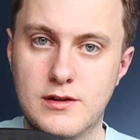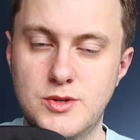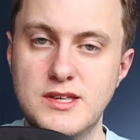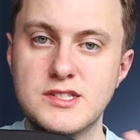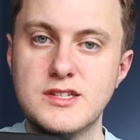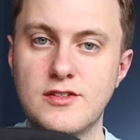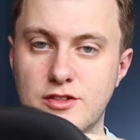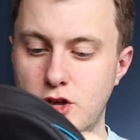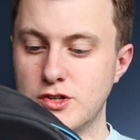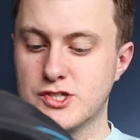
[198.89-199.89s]
So this is the
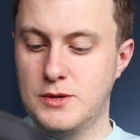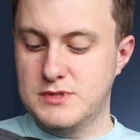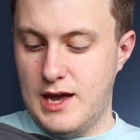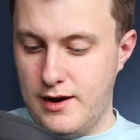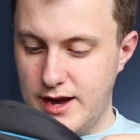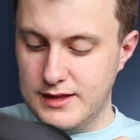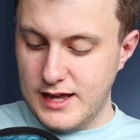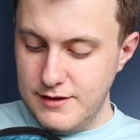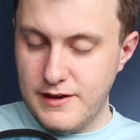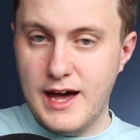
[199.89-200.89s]
Thule Subterra, and
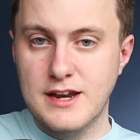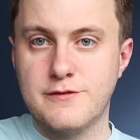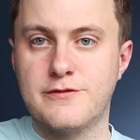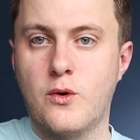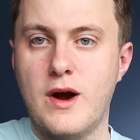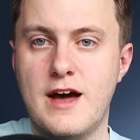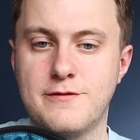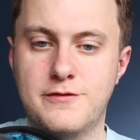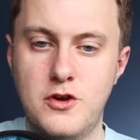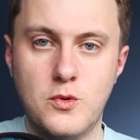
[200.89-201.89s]
I've had it for a
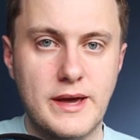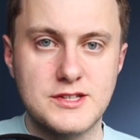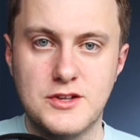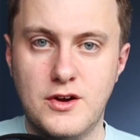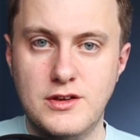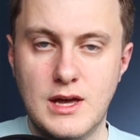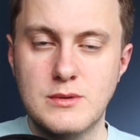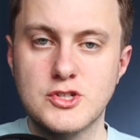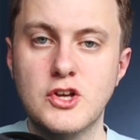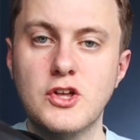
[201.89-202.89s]
few weeks now. I
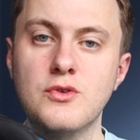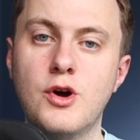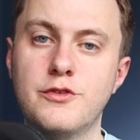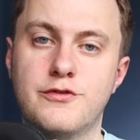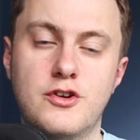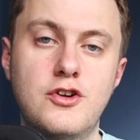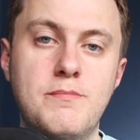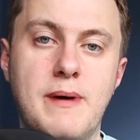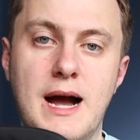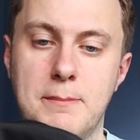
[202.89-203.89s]
was looking around for a new
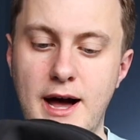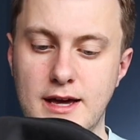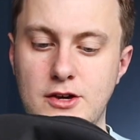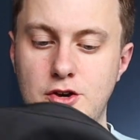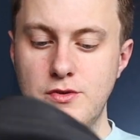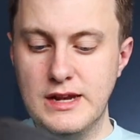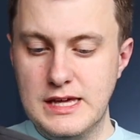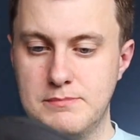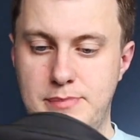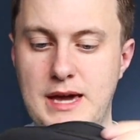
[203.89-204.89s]
backpack and couldn't
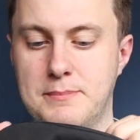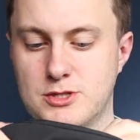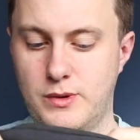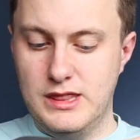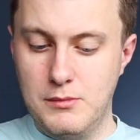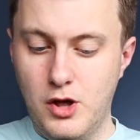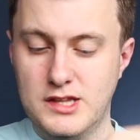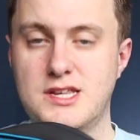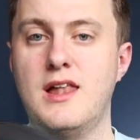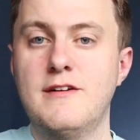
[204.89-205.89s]
really pick between them all
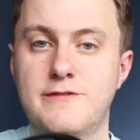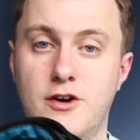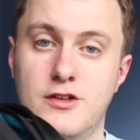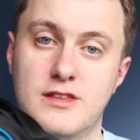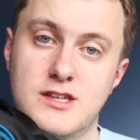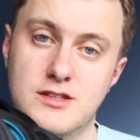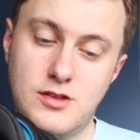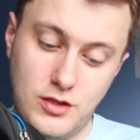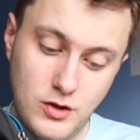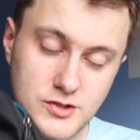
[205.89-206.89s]
until I found the
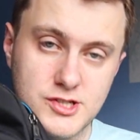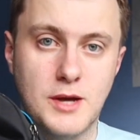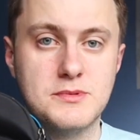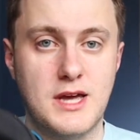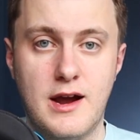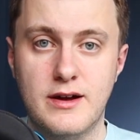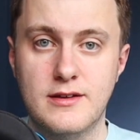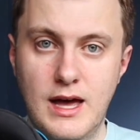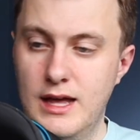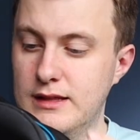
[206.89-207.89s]
Thule Subterra,
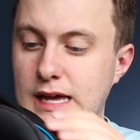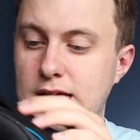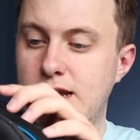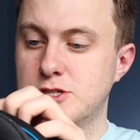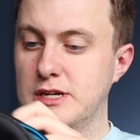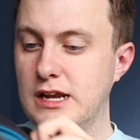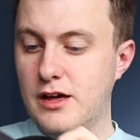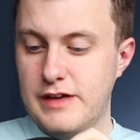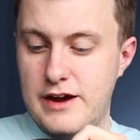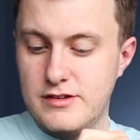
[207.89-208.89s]
and I literally
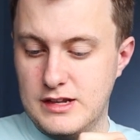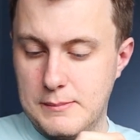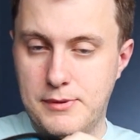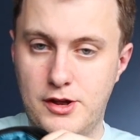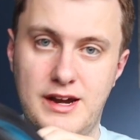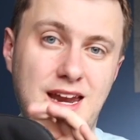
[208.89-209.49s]
love everything about it.